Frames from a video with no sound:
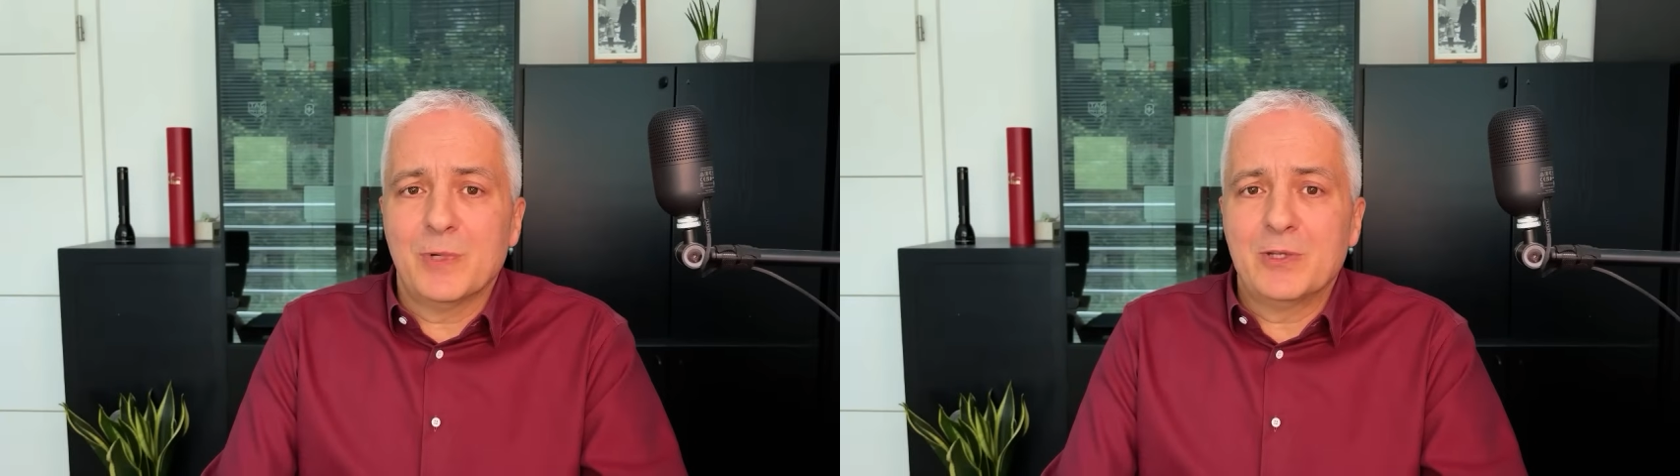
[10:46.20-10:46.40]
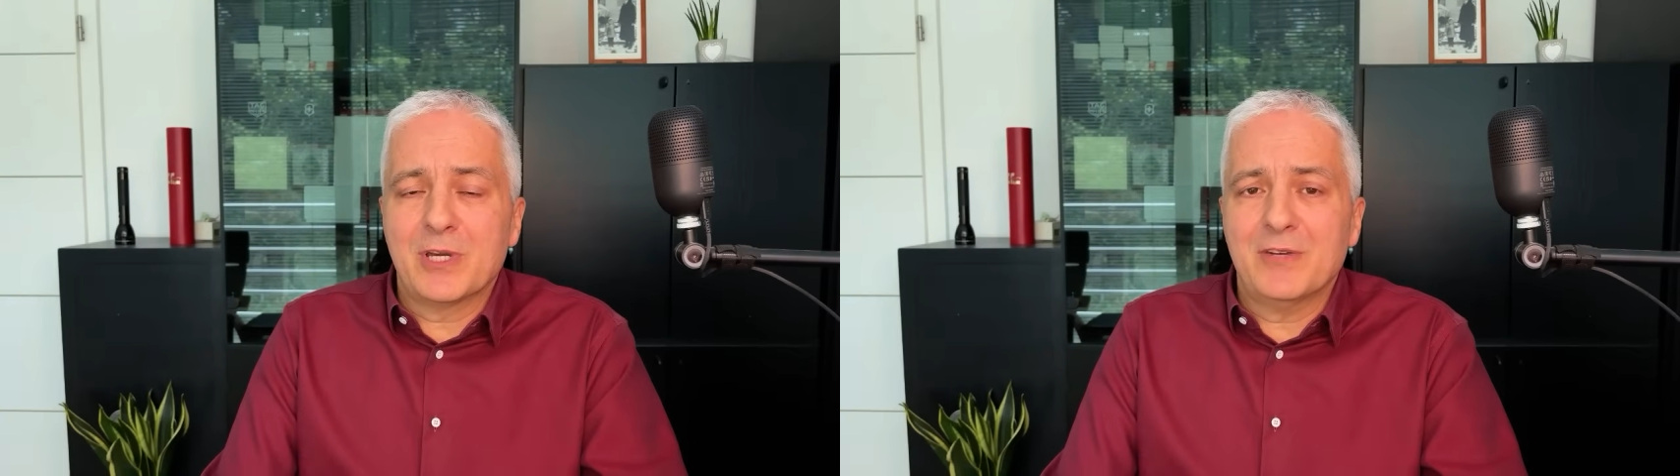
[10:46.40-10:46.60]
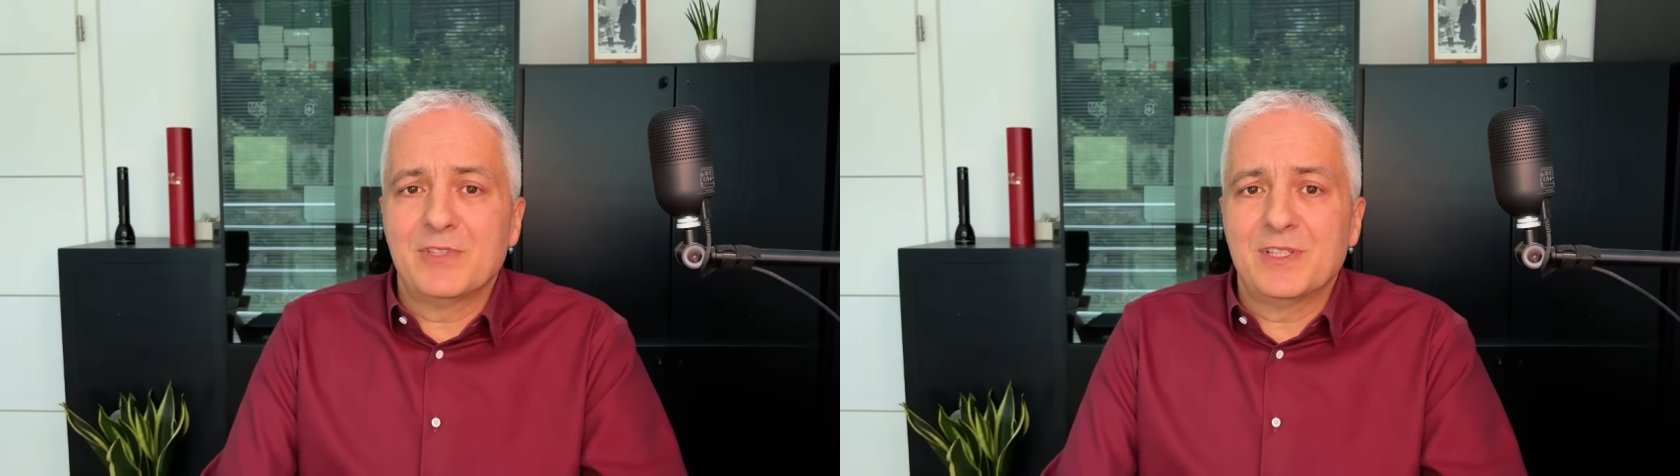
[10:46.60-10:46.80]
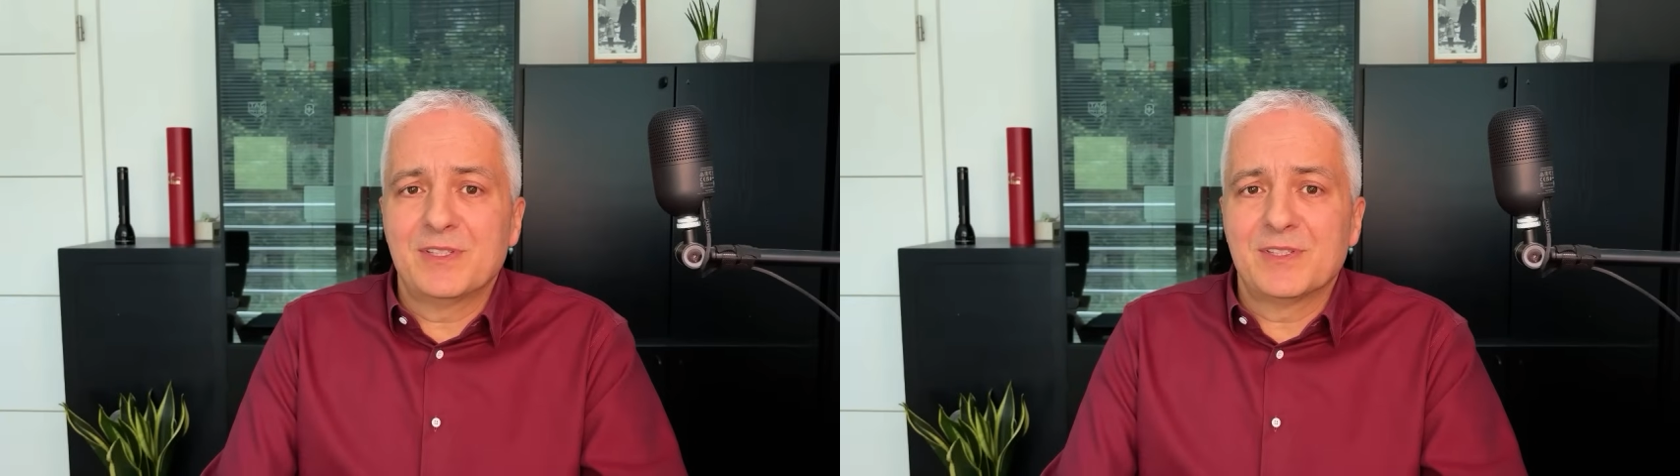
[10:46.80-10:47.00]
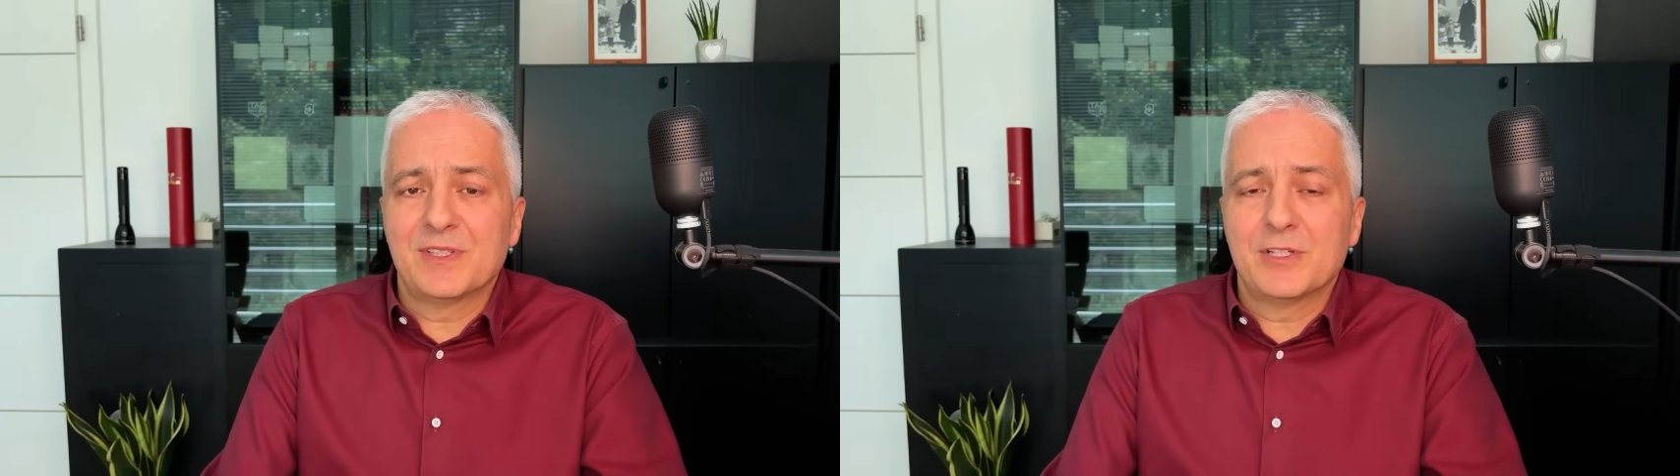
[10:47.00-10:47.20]
when you have
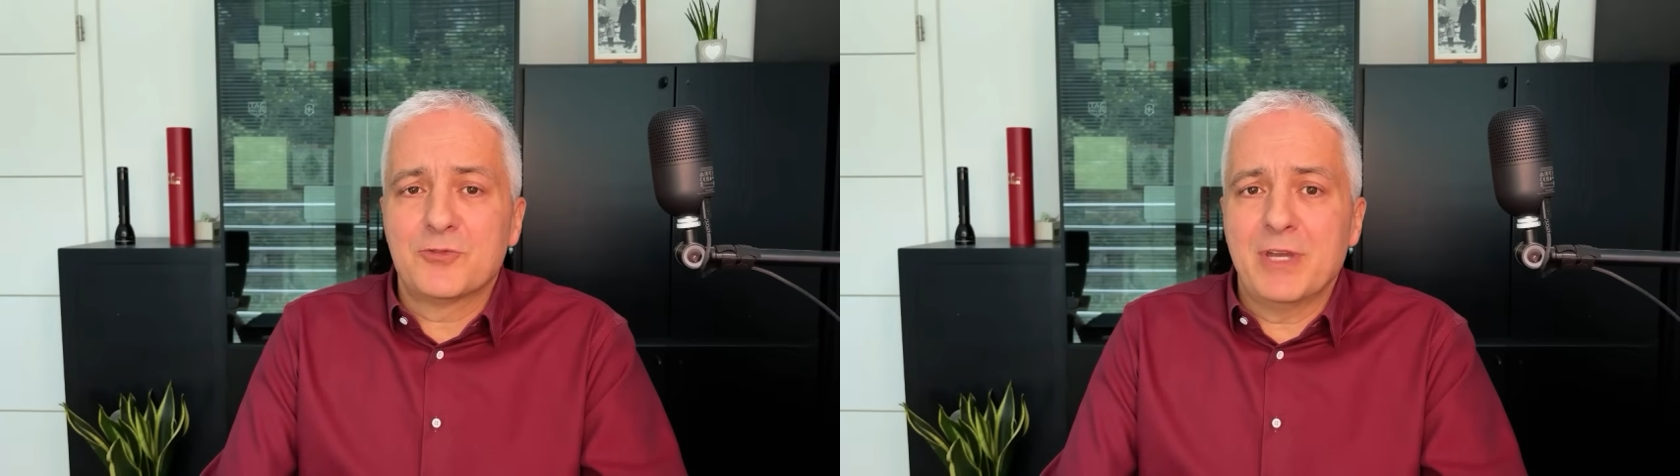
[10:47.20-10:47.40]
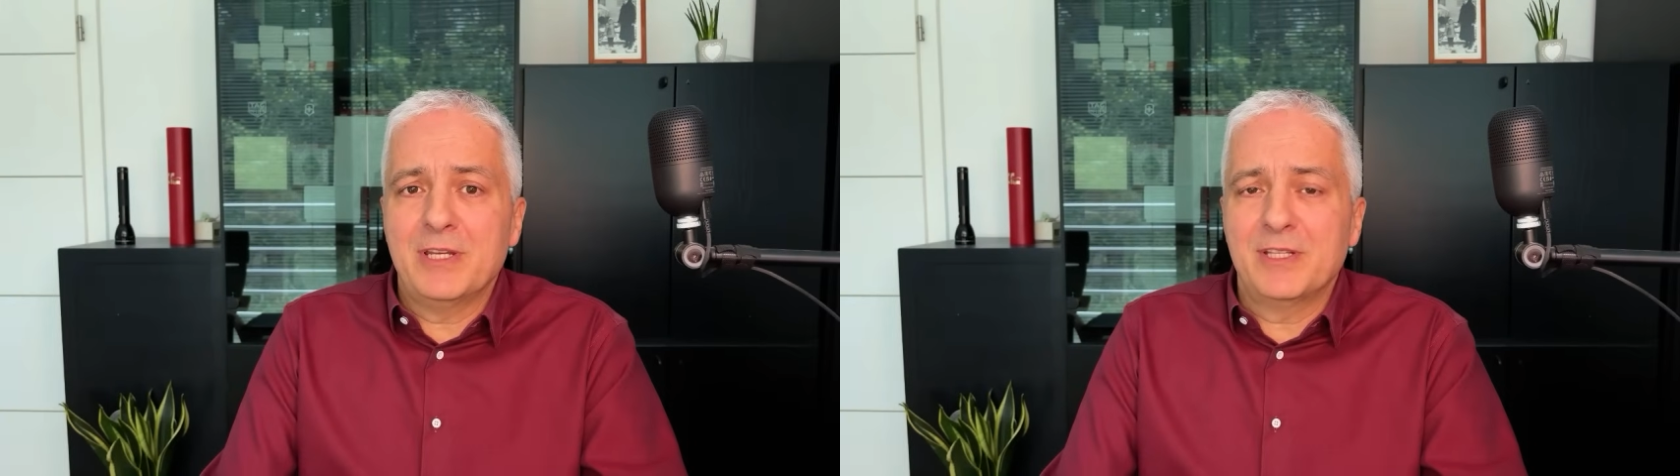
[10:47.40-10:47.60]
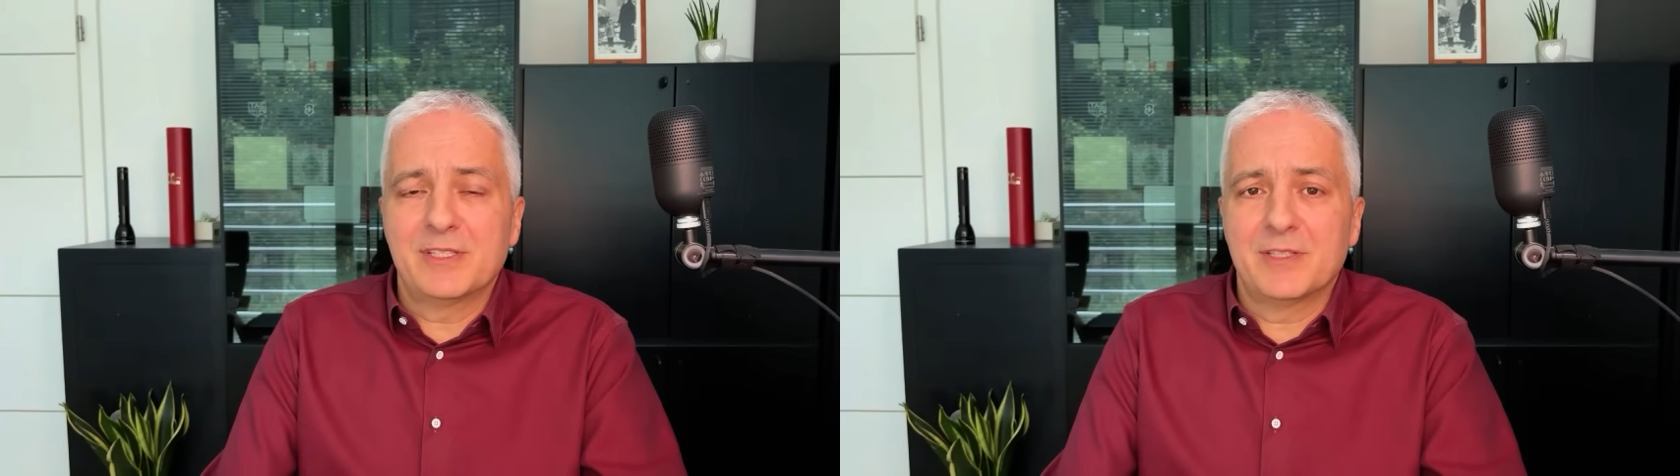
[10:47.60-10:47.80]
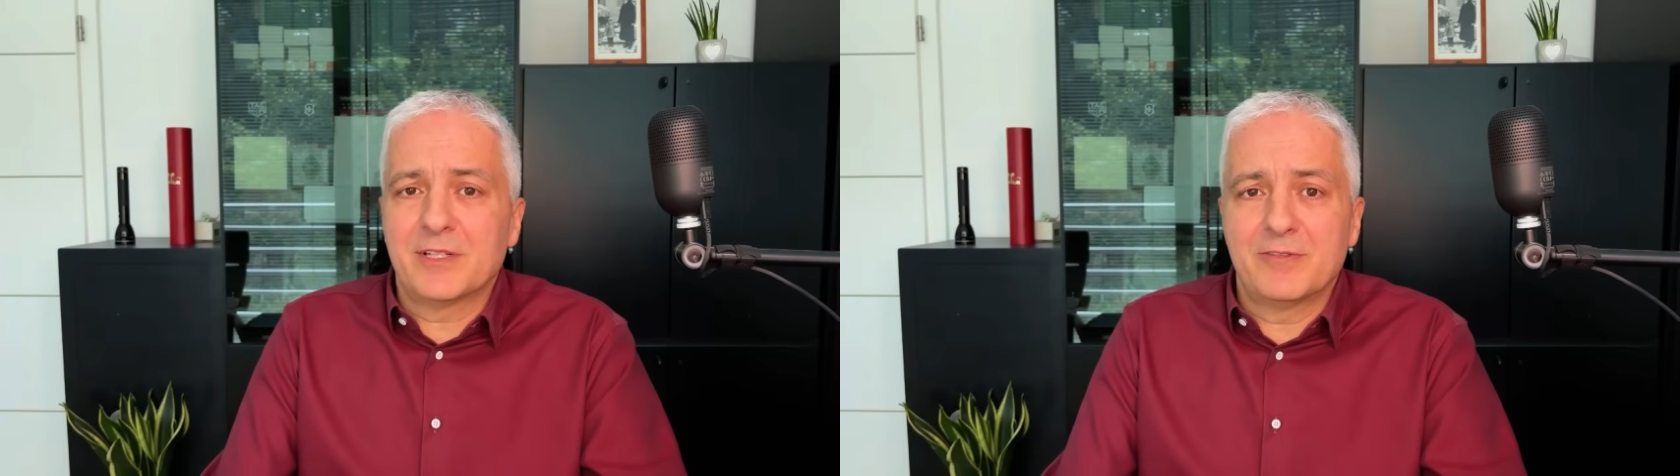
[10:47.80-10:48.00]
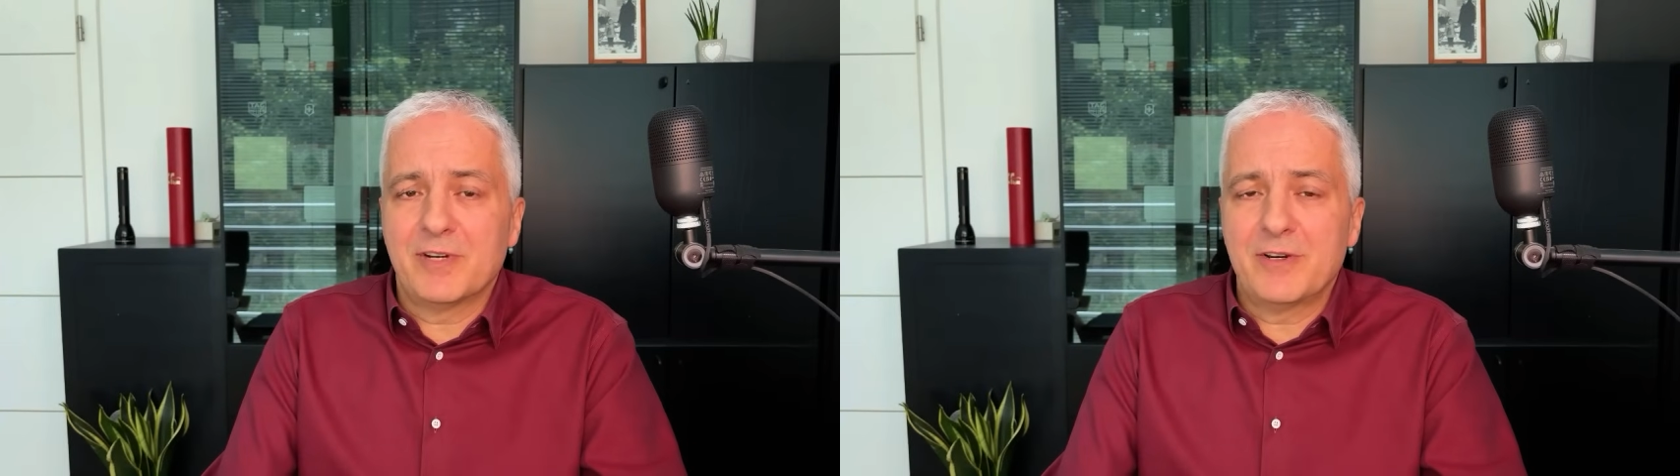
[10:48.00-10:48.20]
these trainings that
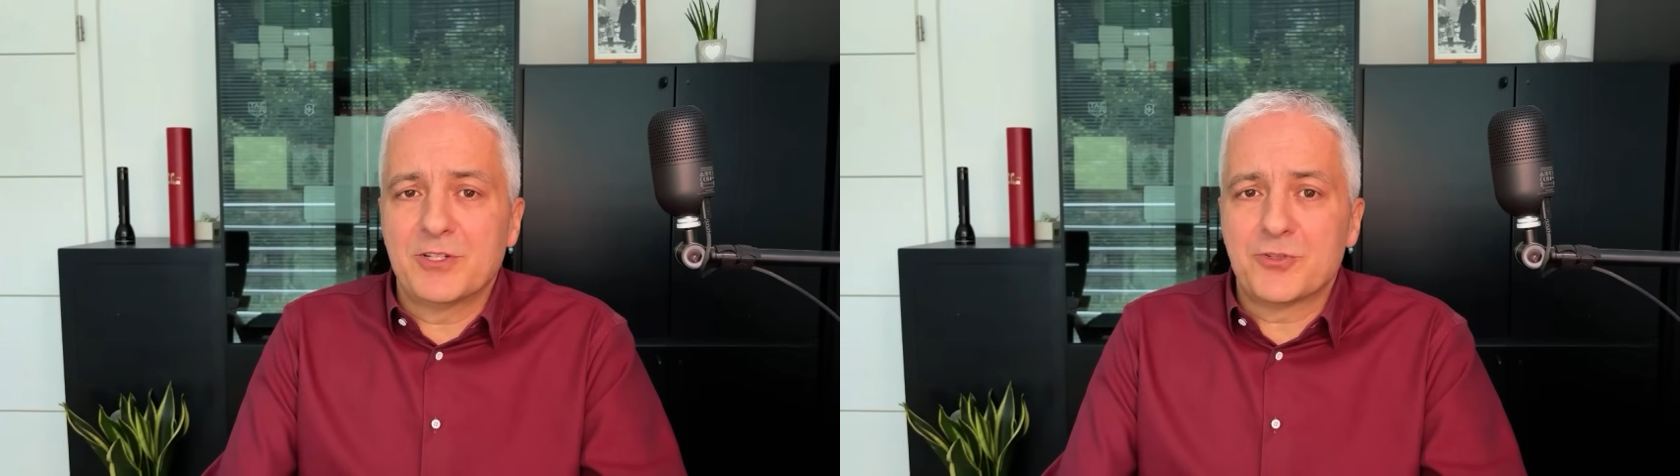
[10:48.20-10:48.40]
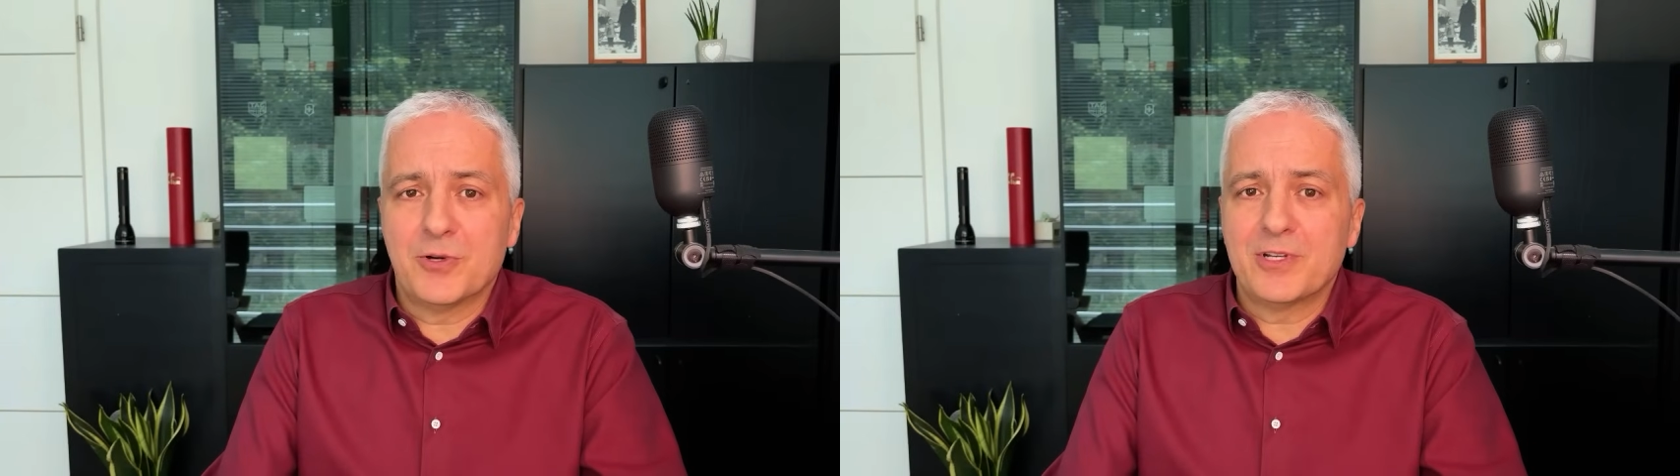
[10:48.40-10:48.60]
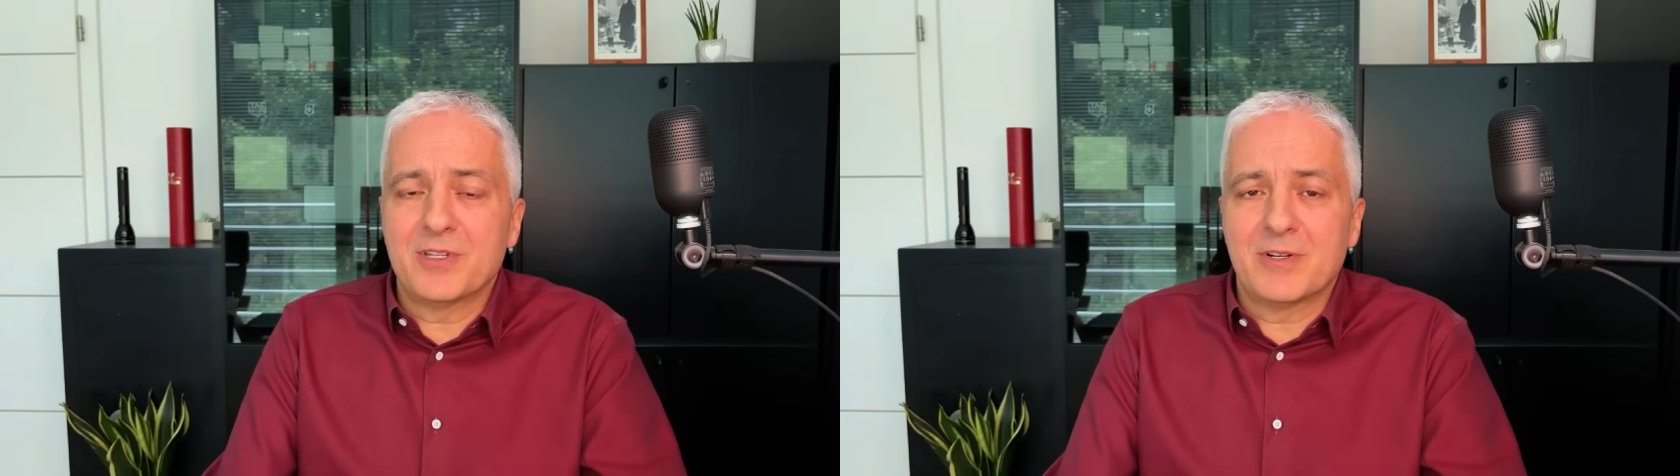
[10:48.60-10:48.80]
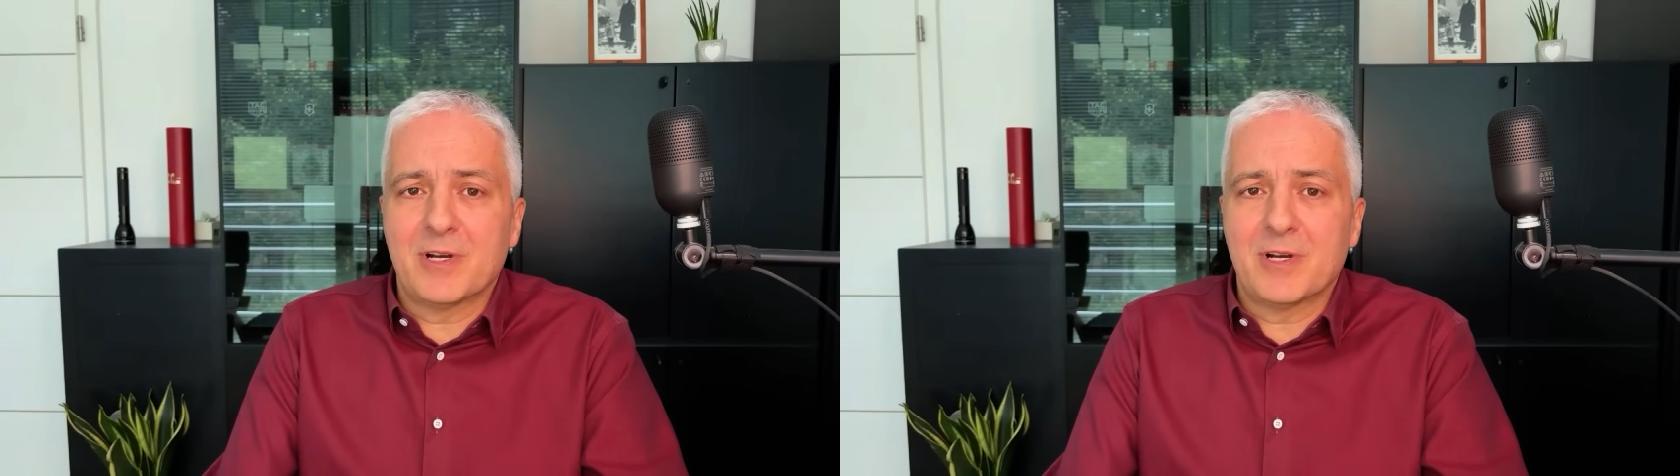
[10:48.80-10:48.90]
are very short,